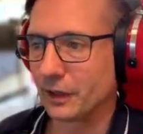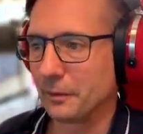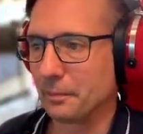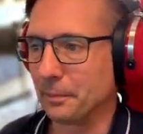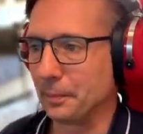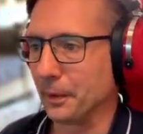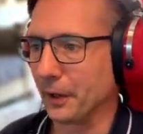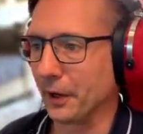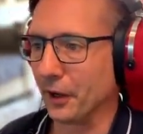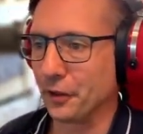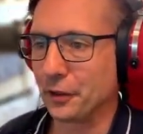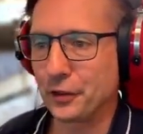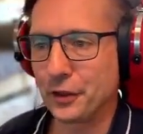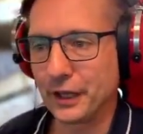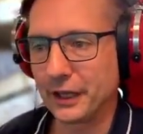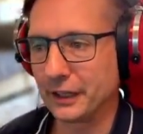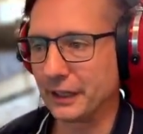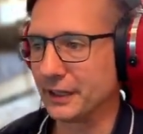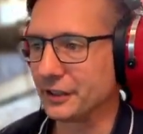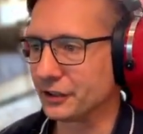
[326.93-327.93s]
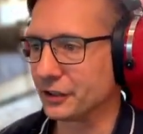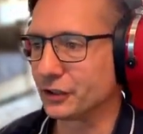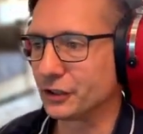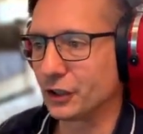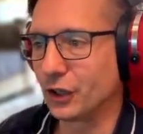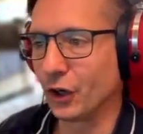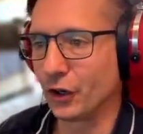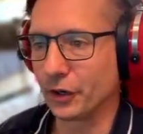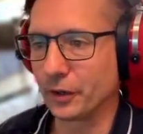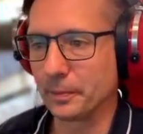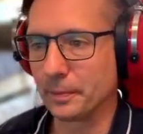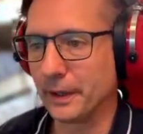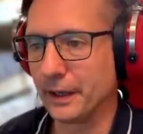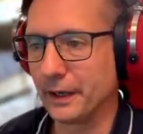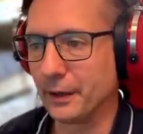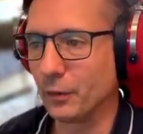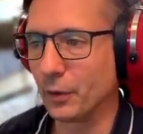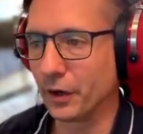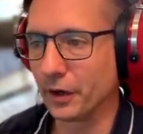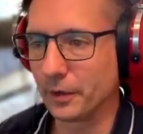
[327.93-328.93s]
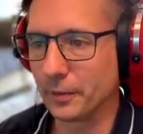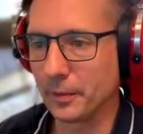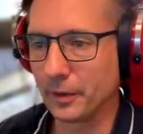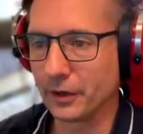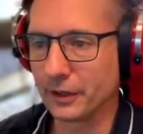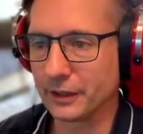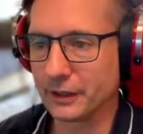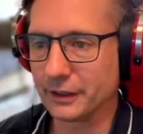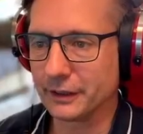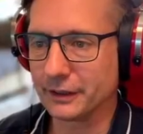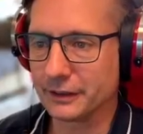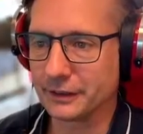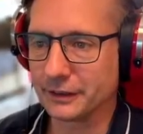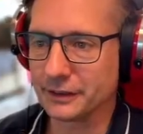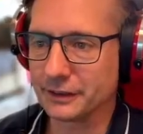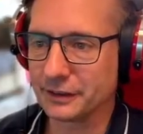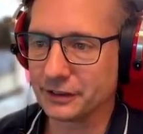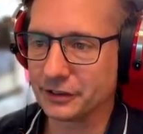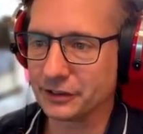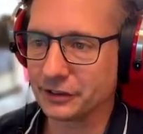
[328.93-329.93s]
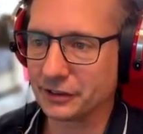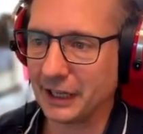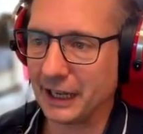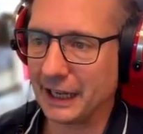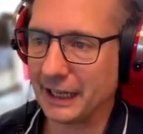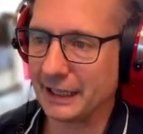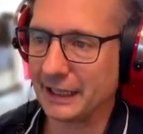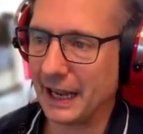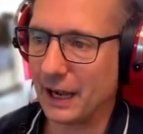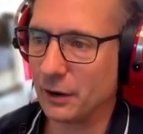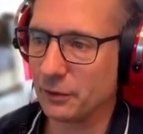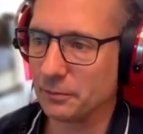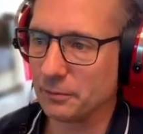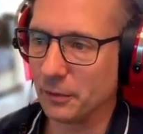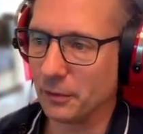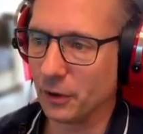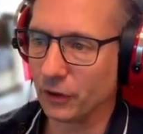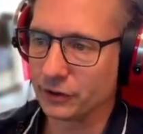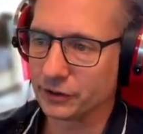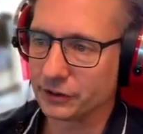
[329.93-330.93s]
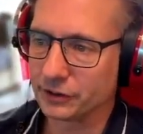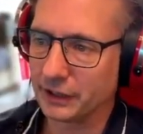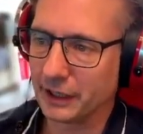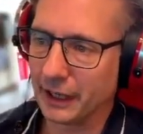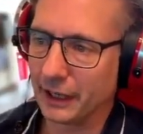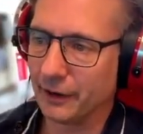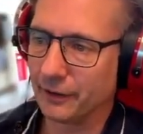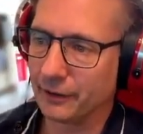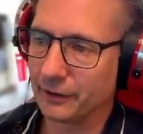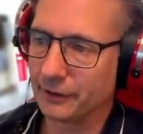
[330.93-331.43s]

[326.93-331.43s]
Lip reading: But I think this has got to be one of my standout mods now.